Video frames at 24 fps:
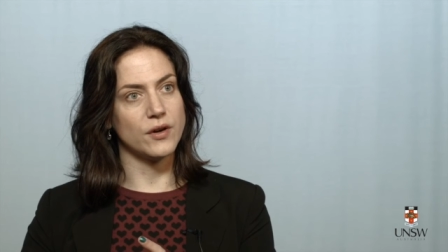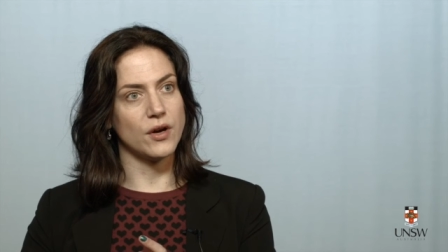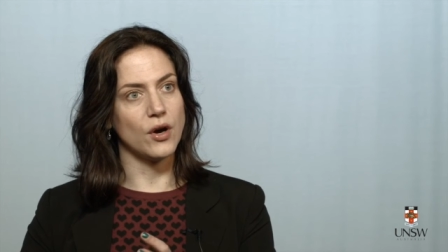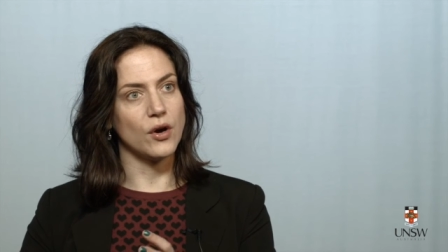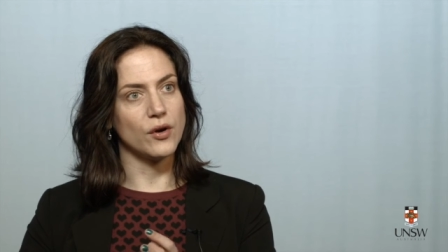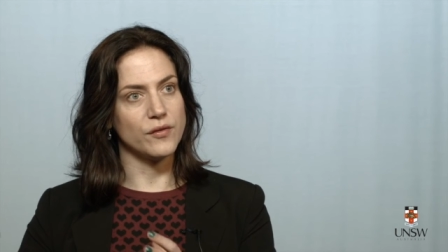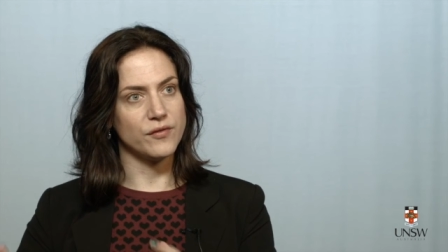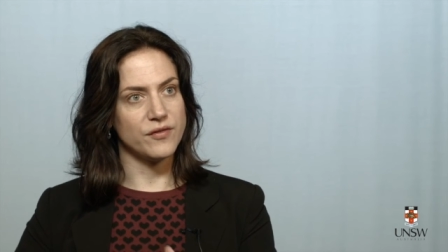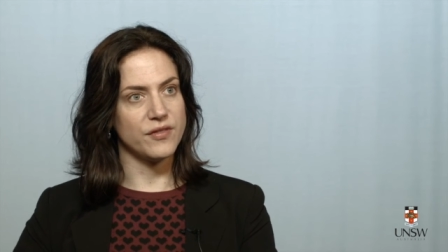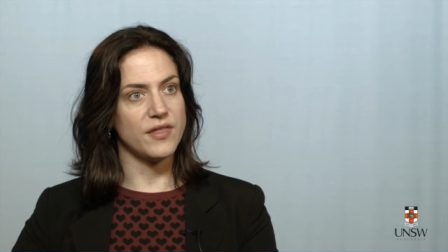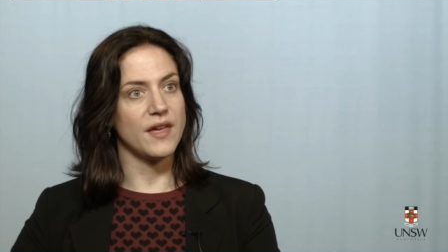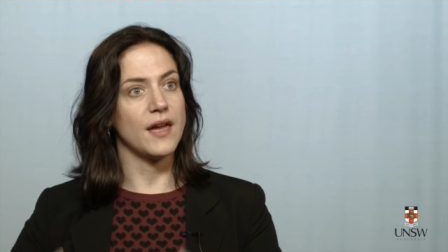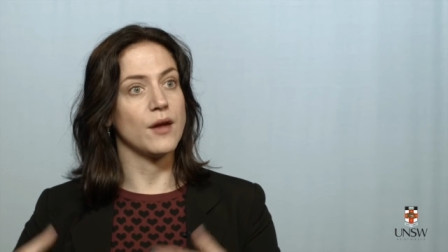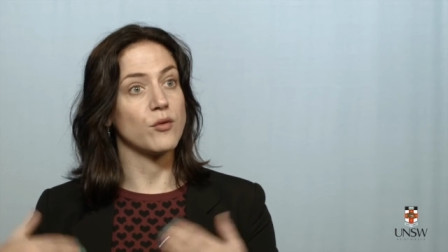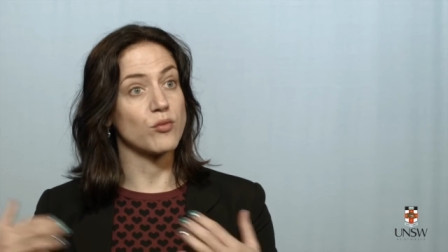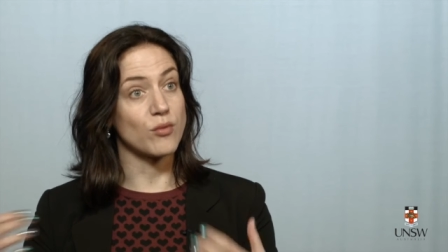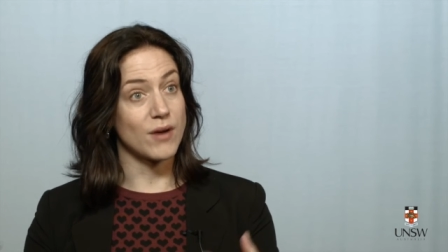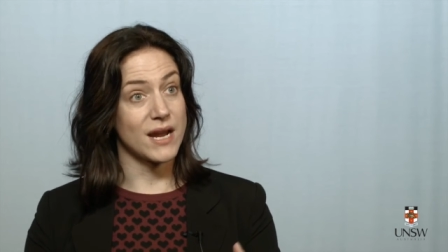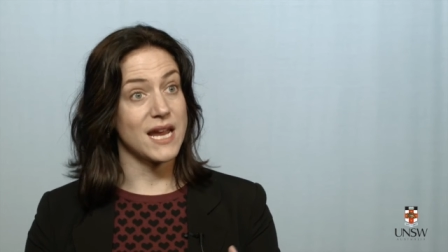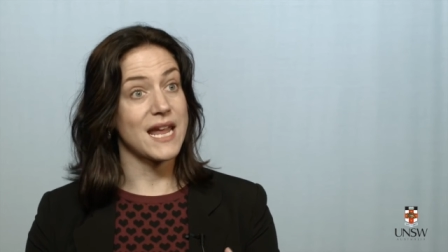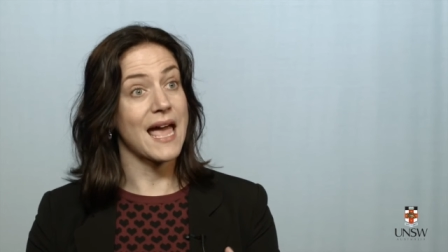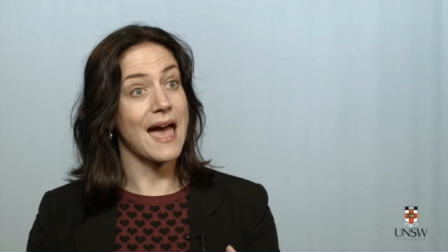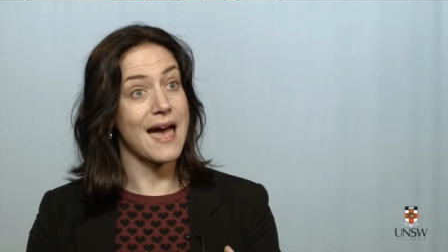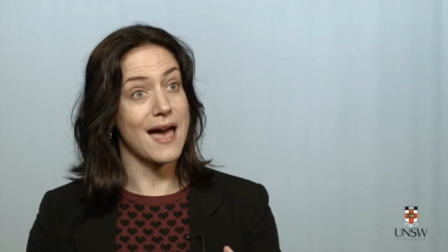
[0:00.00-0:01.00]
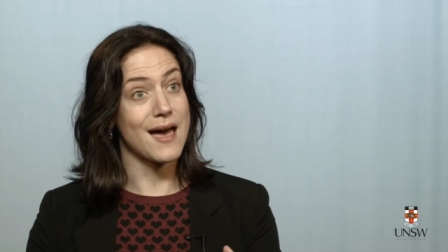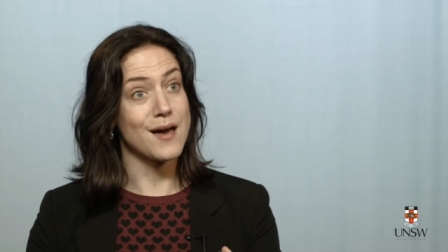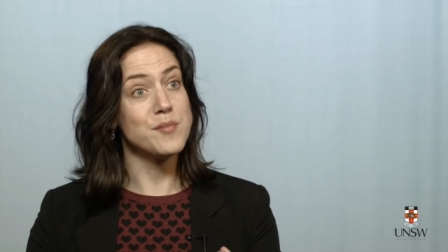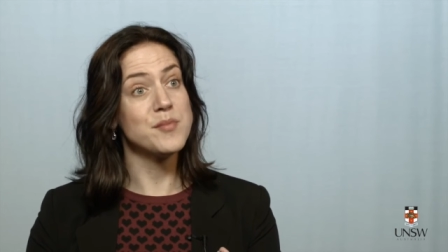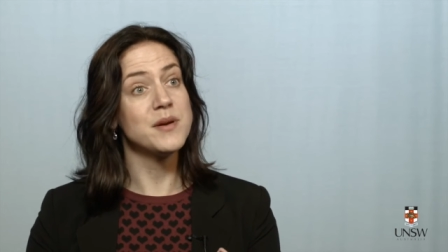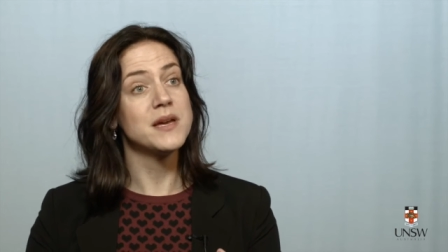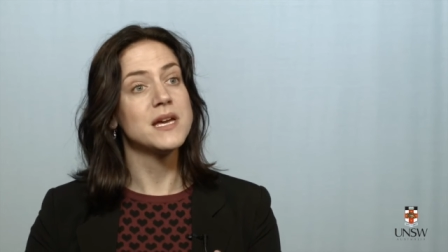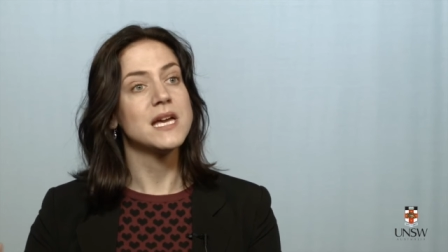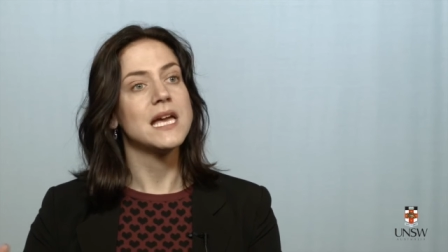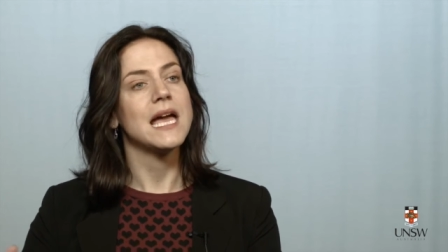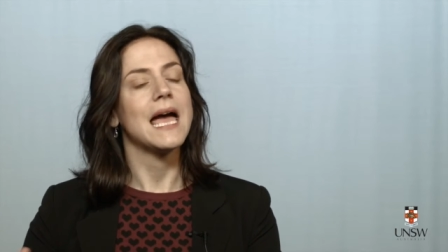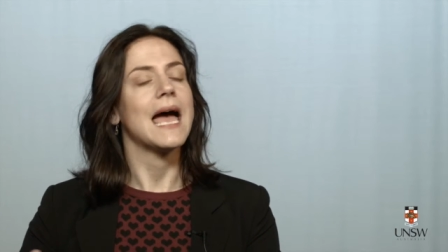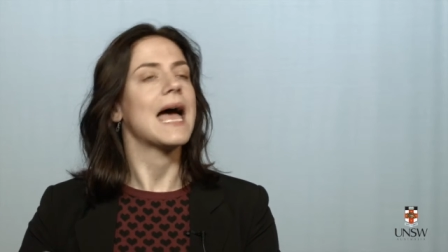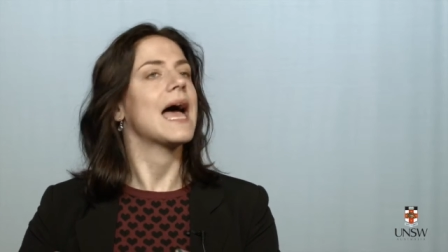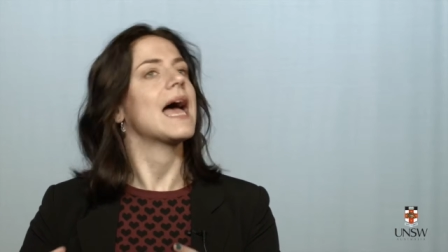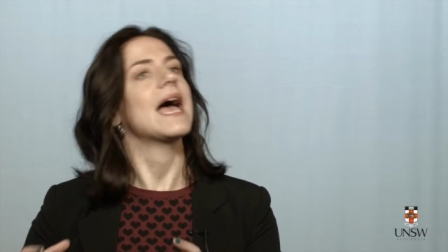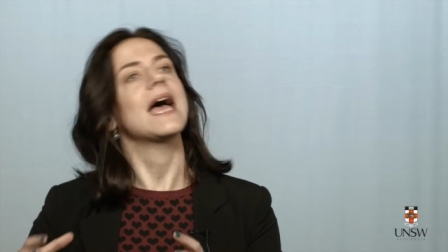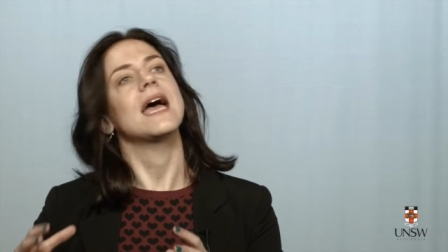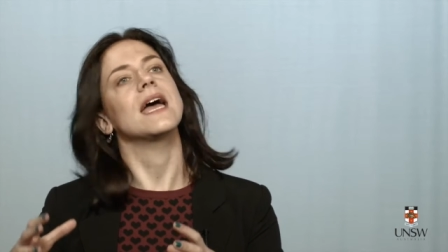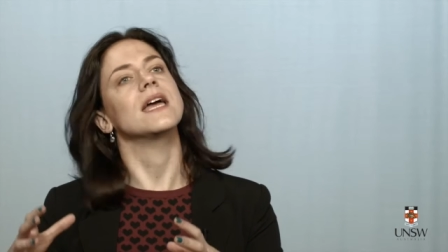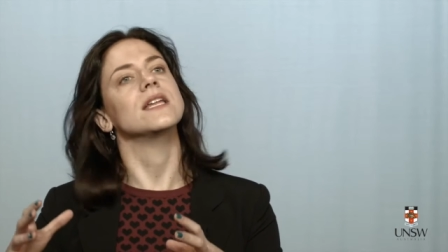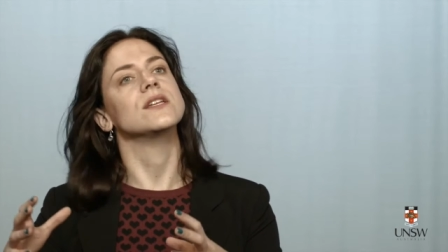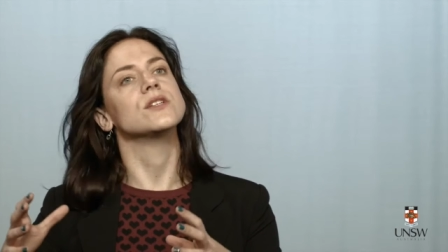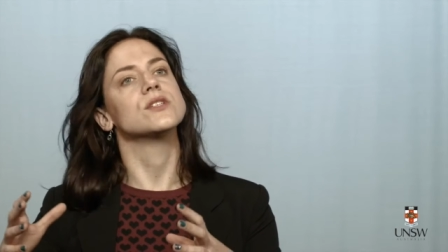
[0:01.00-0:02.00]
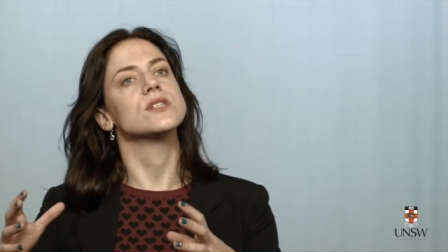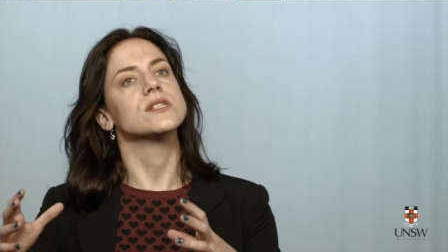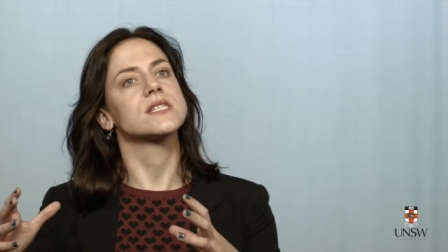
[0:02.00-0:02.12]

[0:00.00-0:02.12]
of their rehab and